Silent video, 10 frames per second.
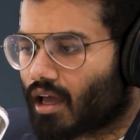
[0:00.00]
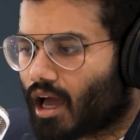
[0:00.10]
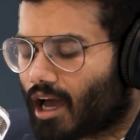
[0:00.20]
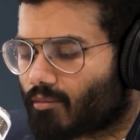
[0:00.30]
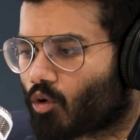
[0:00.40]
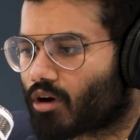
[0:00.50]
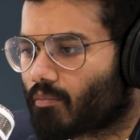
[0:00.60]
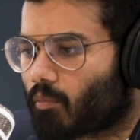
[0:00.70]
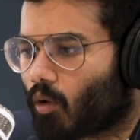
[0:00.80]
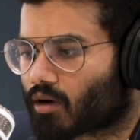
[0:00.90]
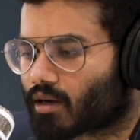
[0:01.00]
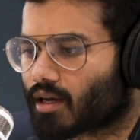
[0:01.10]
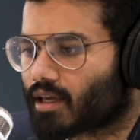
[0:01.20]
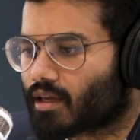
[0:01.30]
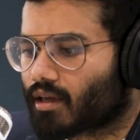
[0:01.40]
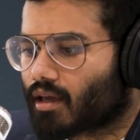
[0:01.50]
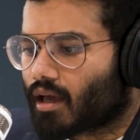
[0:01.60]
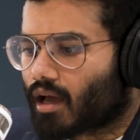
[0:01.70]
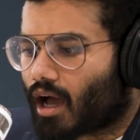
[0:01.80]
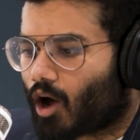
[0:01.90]
And more importantly,
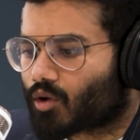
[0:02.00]
how